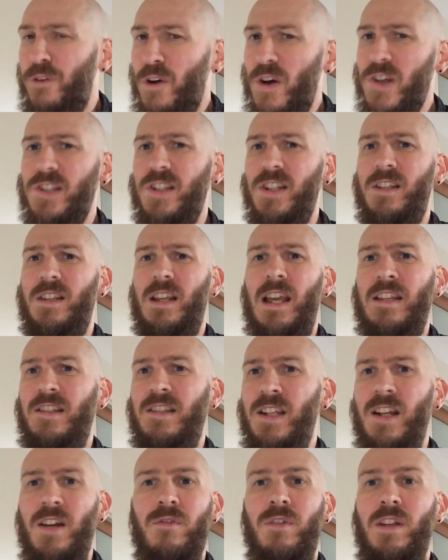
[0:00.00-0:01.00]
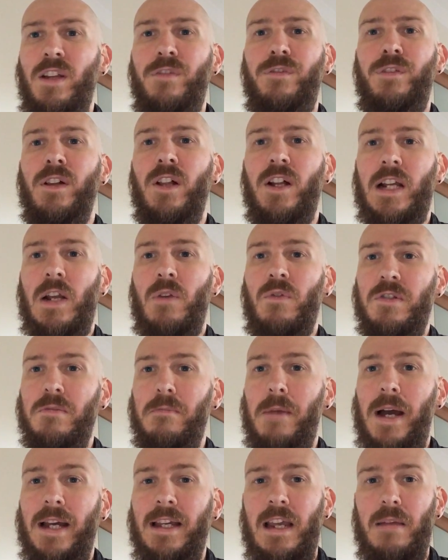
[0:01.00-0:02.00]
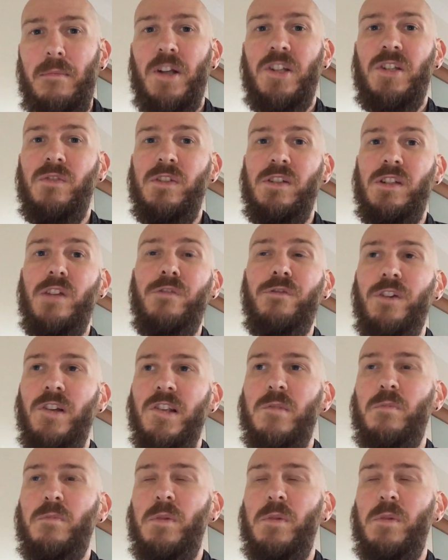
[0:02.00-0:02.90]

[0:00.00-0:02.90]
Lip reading: first it didn't really feel like it was making much of a difference.